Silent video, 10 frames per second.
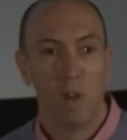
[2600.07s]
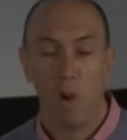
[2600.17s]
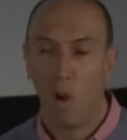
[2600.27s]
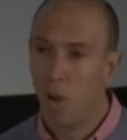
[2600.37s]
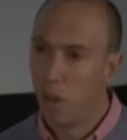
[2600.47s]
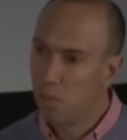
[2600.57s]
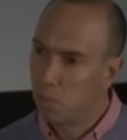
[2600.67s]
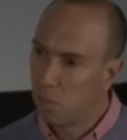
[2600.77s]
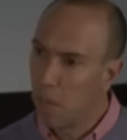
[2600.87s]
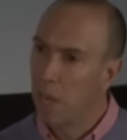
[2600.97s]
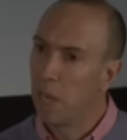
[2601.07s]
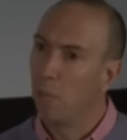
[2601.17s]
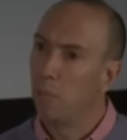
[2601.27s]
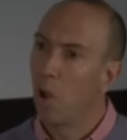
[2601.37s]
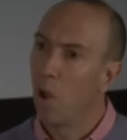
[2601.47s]
on
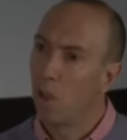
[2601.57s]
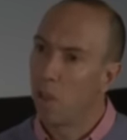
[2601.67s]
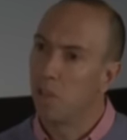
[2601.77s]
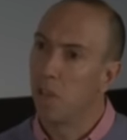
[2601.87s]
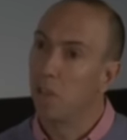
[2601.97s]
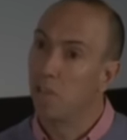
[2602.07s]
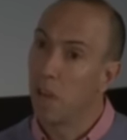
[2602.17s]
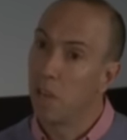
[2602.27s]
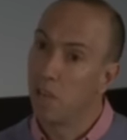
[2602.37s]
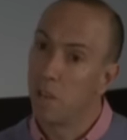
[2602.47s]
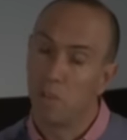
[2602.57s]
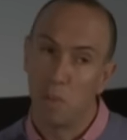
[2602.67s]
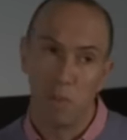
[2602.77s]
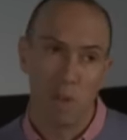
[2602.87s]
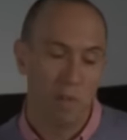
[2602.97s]
explaining biology to change a
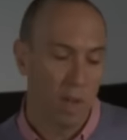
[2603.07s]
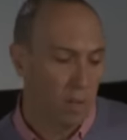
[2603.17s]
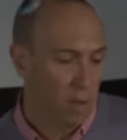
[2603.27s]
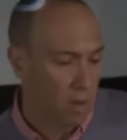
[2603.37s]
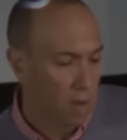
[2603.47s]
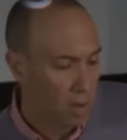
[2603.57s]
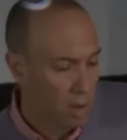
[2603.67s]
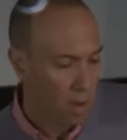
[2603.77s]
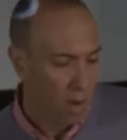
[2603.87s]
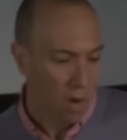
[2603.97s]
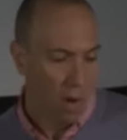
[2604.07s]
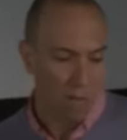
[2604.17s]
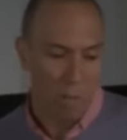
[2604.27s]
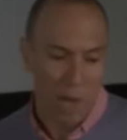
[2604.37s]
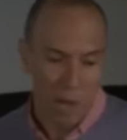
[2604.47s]
conceptualisation
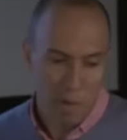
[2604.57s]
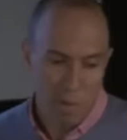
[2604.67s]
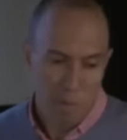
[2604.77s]
of pain.